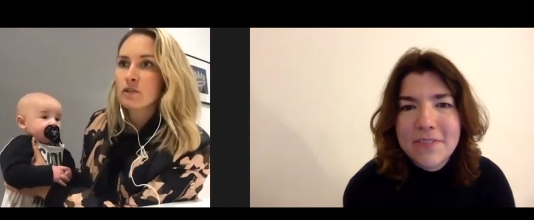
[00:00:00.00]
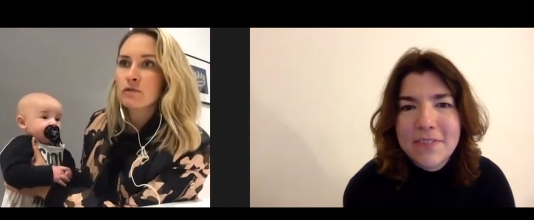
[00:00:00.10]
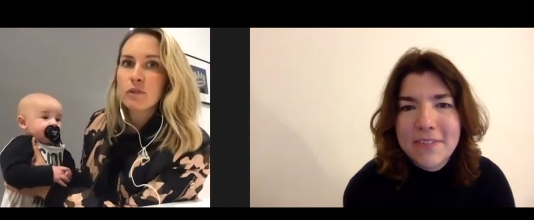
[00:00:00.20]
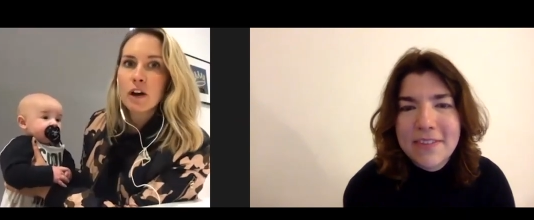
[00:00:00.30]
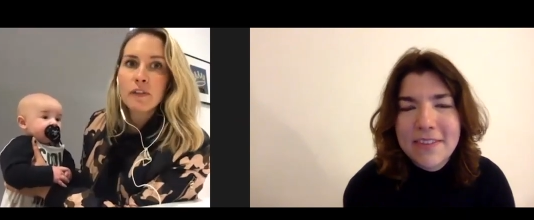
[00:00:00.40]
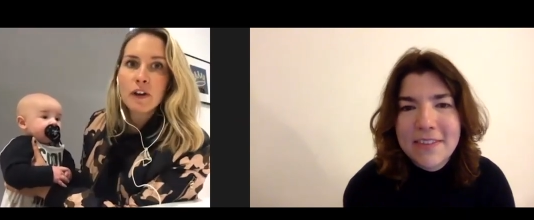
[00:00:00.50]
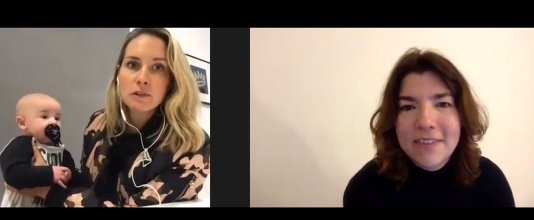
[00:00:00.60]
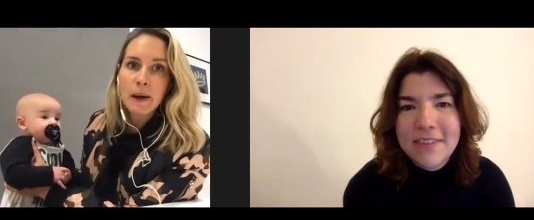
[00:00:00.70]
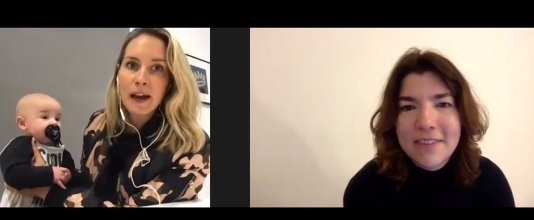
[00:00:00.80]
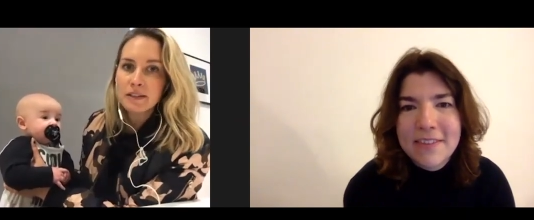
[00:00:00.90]
Speaker 1: of run those
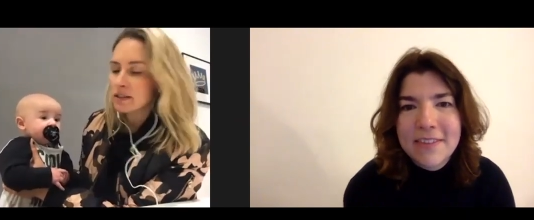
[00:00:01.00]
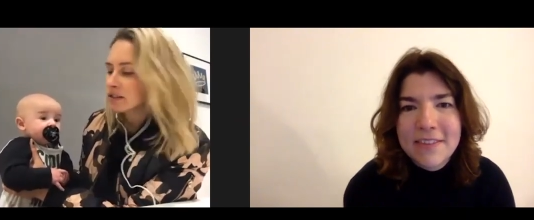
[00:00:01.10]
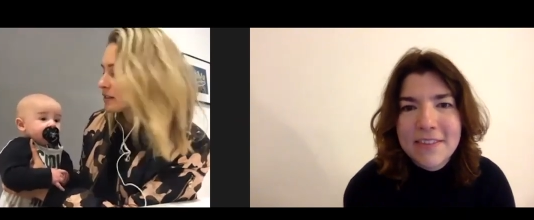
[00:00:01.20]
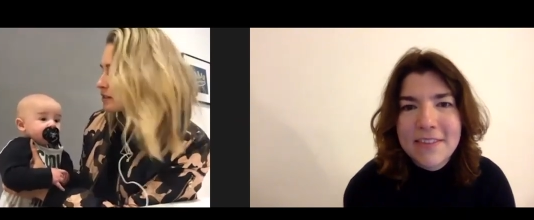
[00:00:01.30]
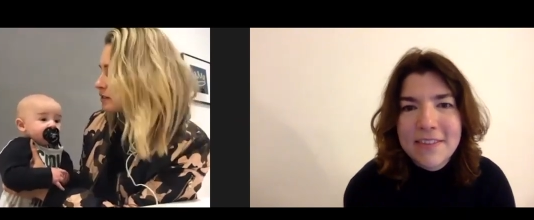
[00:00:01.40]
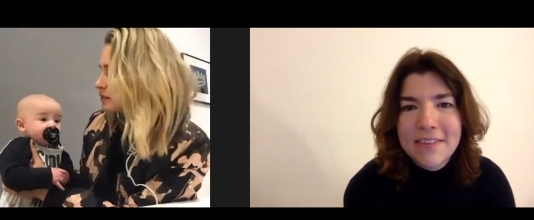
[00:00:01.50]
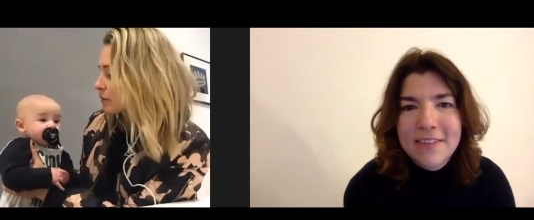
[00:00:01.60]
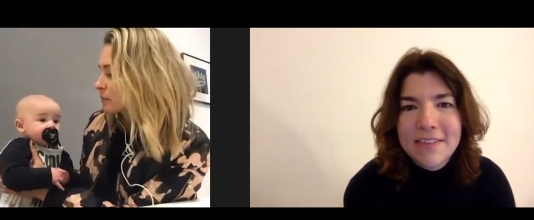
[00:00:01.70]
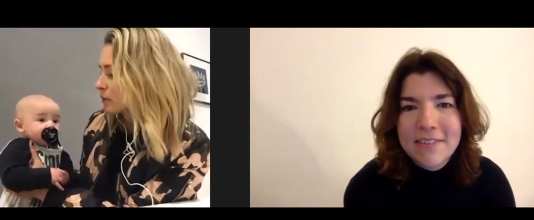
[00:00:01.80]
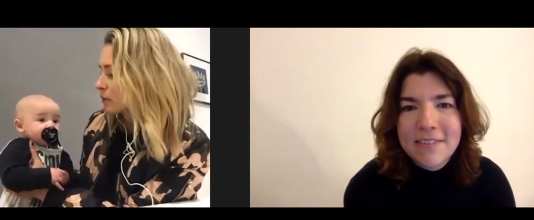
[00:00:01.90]
patterns. It's so
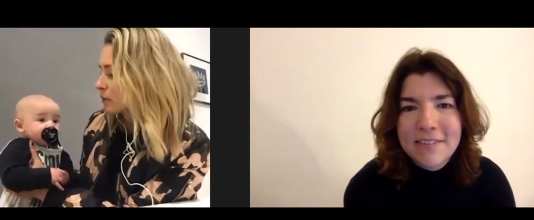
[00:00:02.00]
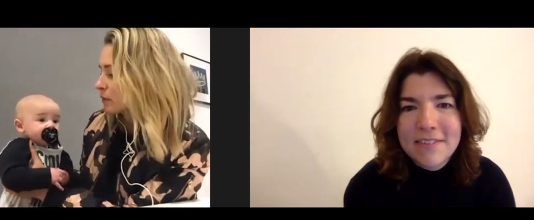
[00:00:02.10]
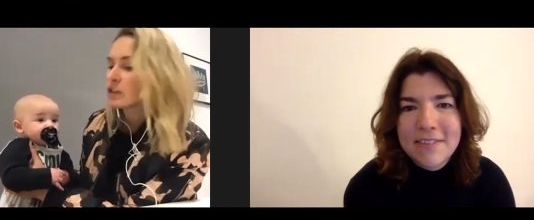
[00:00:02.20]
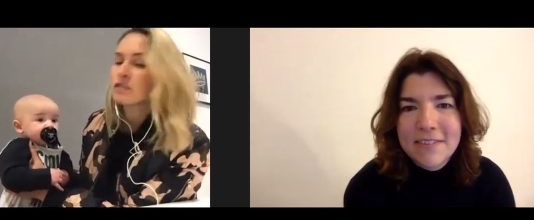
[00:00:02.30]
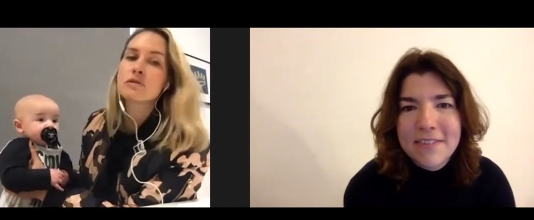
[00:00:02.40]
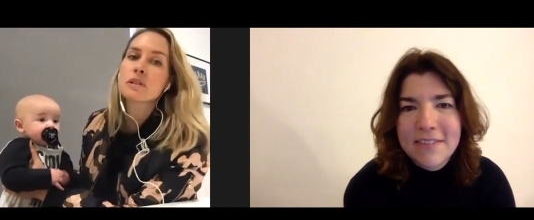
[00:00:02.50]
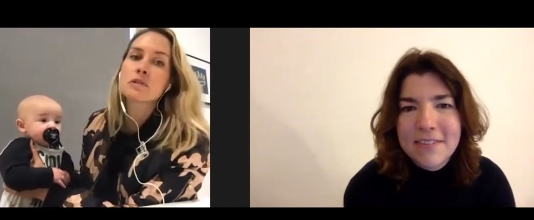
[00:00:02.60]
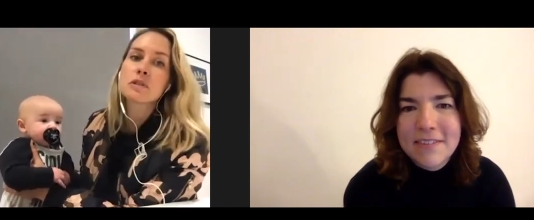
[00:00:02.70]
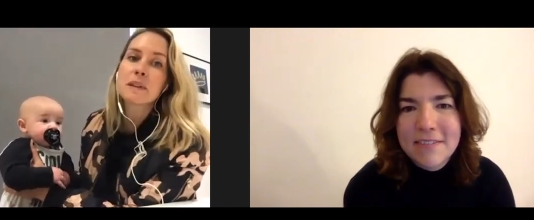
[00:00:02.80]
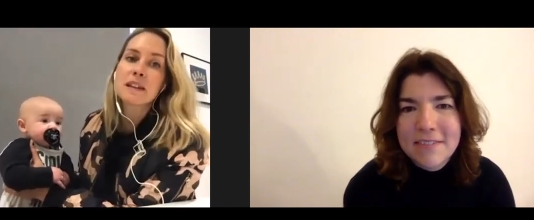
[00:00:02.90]
important that you
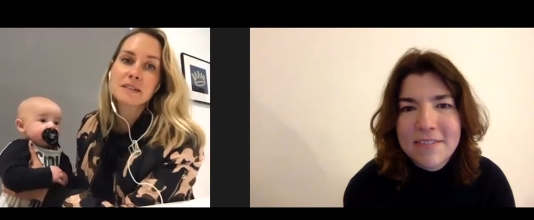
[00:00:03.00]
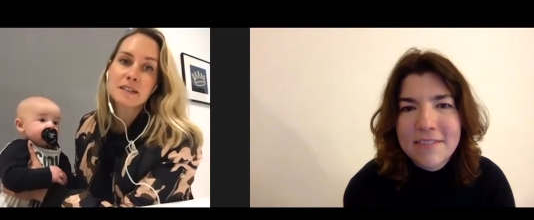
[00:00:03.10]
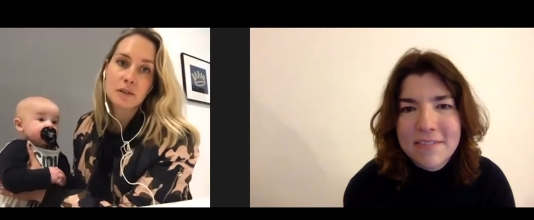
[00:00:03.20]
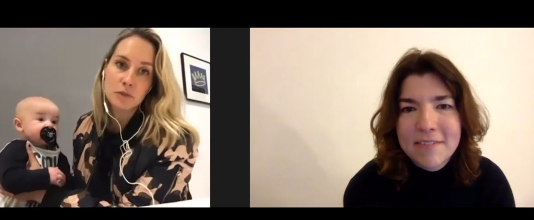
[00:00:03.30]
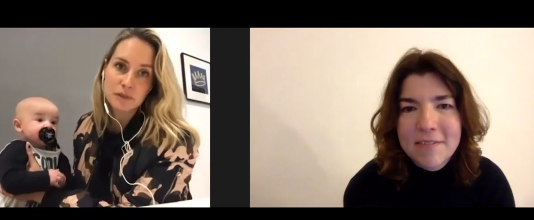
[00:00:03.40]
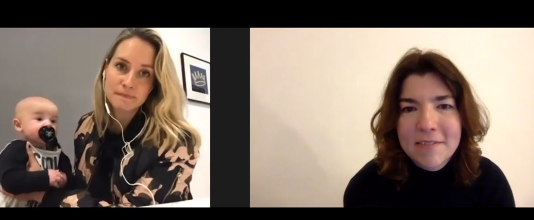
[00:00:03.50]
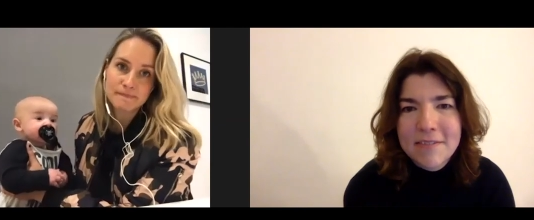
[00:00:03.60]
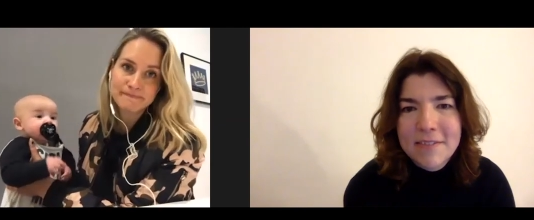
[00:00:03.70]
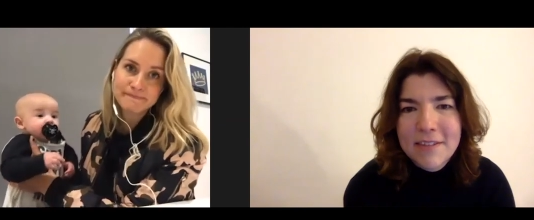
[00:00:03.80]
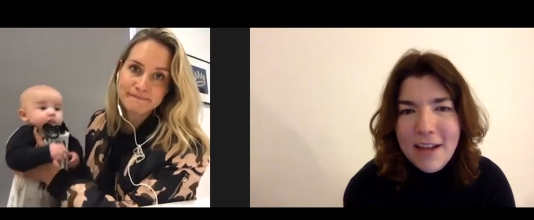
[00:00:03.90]
drill some of these skills.
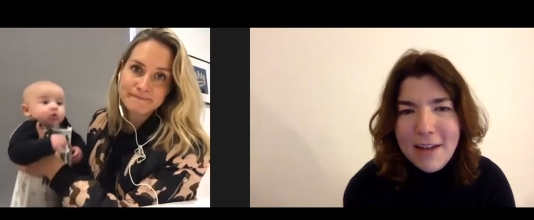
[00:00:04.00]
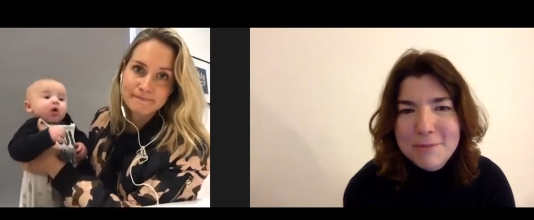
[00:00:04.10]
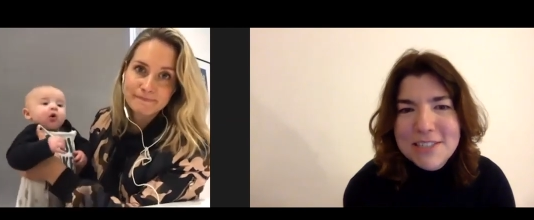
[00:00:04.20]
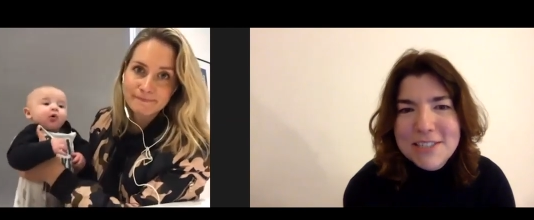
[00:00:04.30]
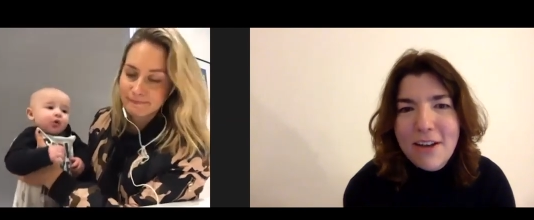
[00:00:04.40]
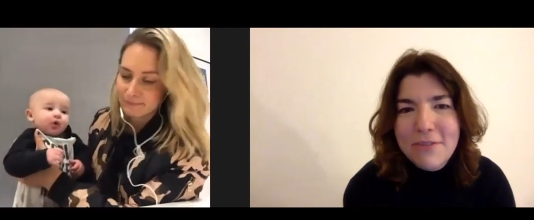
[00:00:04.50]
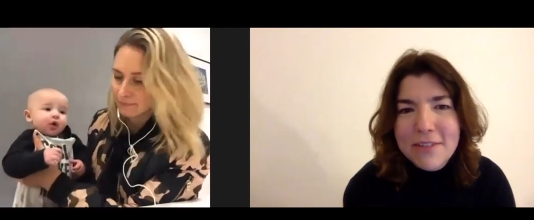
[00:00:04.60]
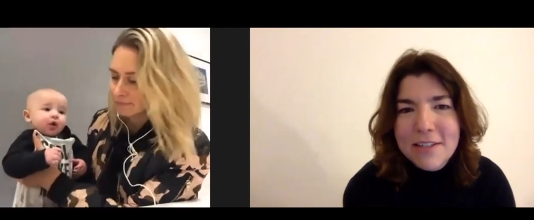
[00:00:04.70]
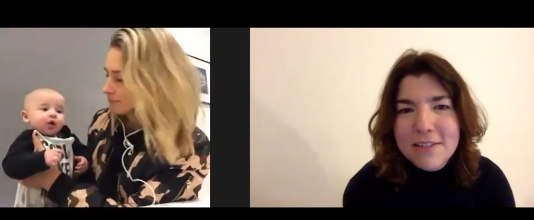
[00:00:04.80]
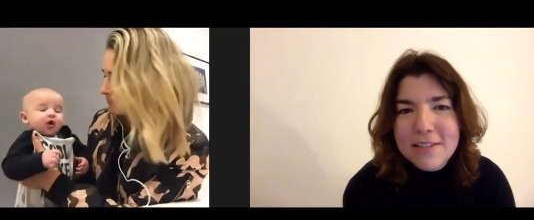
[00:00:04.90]
Speaker 2: I'm just
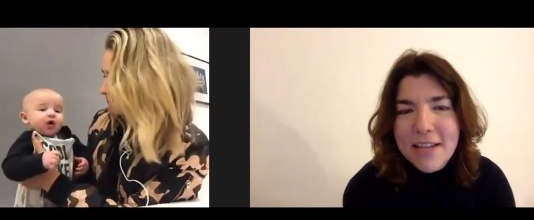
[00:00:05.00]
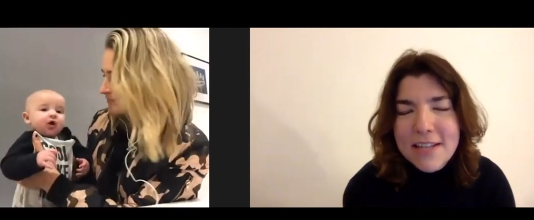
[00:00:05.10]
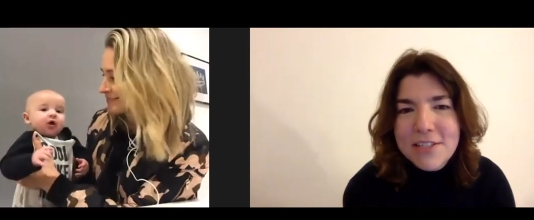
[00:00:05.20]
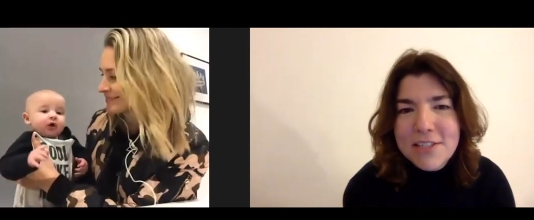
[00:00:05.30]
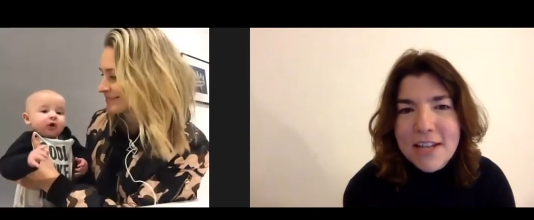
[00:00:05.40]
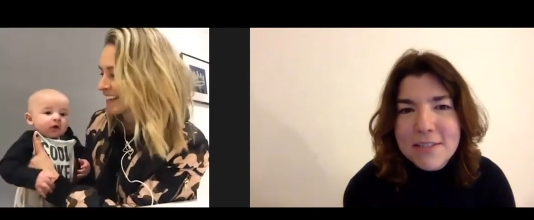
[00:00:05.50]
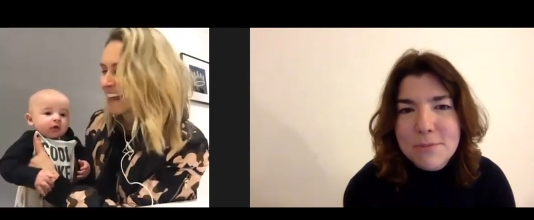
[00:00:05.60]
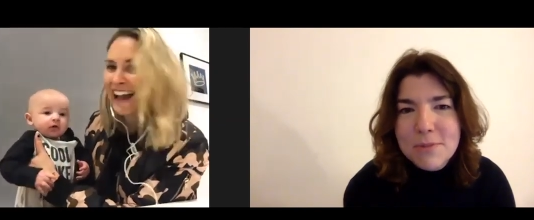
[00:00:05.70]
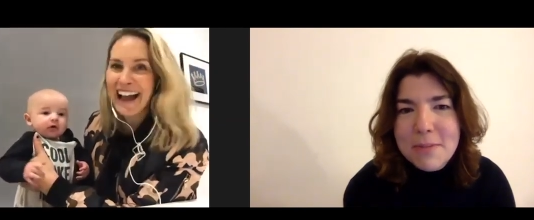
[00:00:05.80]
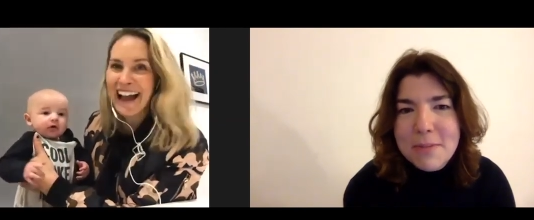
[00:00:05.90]
laughing because Casey Jacks
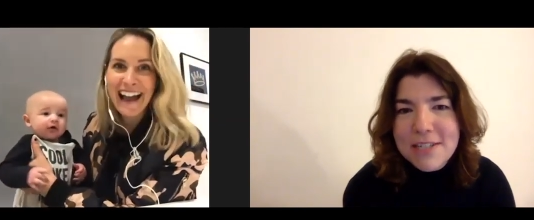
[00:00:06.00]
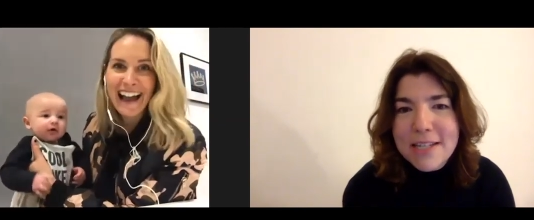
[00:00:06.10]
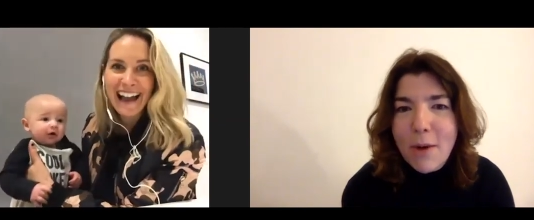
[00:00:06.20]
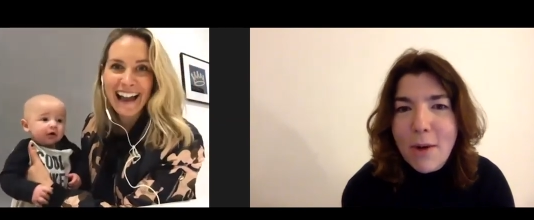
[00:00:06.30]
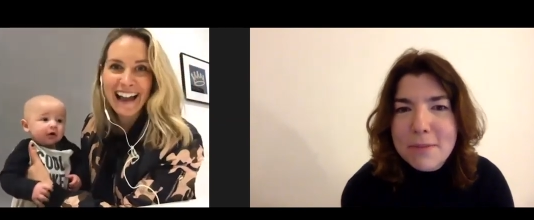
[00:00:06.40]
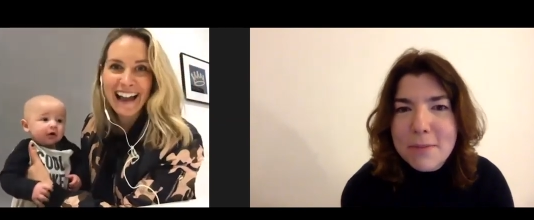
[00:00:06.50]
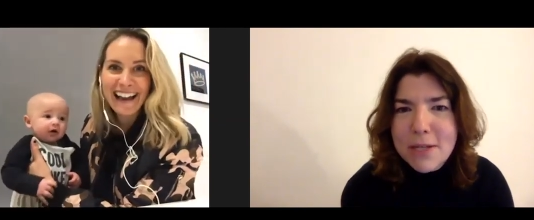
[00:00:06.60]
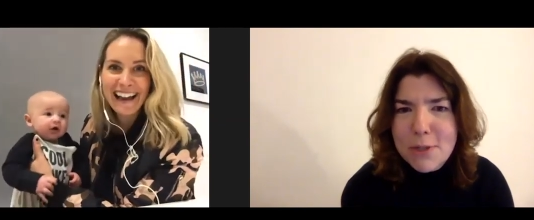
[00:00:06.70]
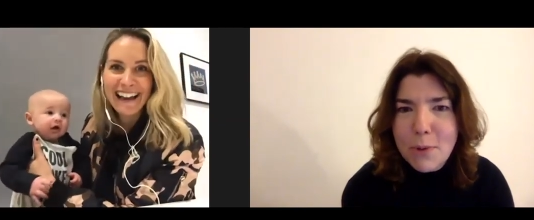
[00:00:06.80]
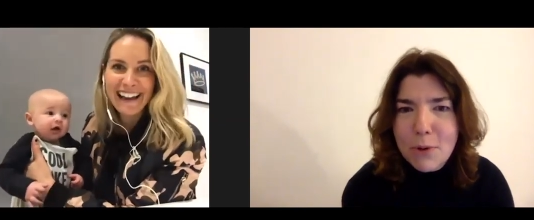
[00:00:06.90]
was immediately quiet the
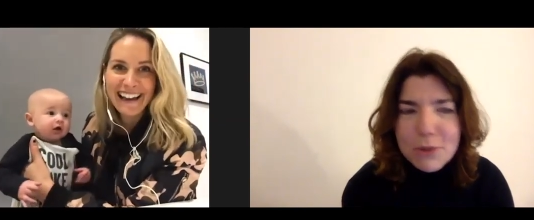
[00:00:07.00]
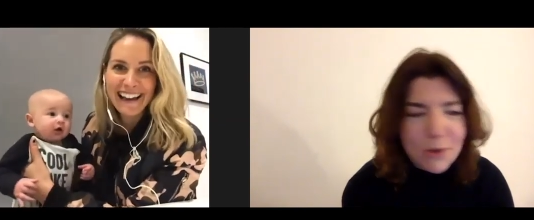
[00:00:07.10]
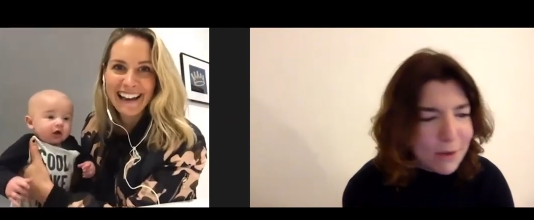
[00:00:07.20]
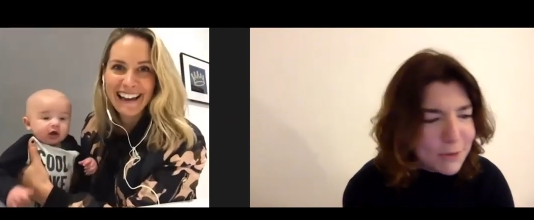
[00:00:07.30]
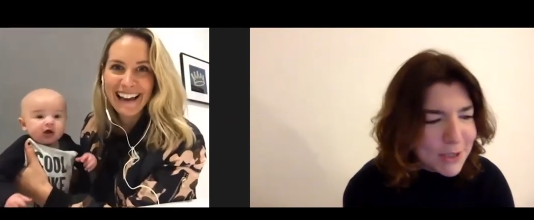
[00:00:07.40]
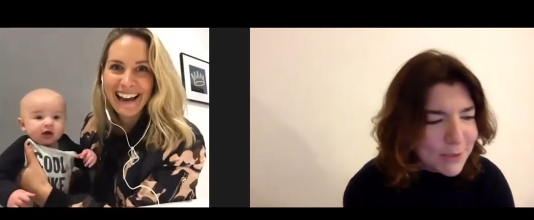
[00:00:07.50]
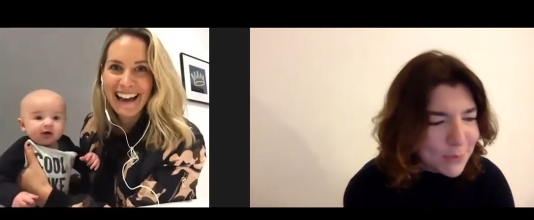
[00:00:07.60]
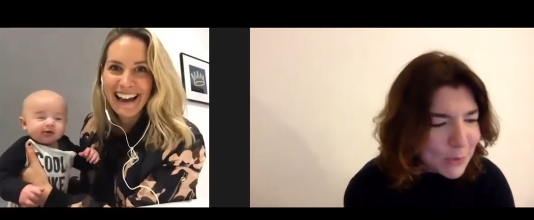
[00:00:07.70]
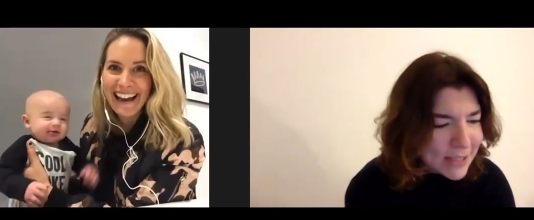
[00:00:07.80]
minute you put on your coach's voice.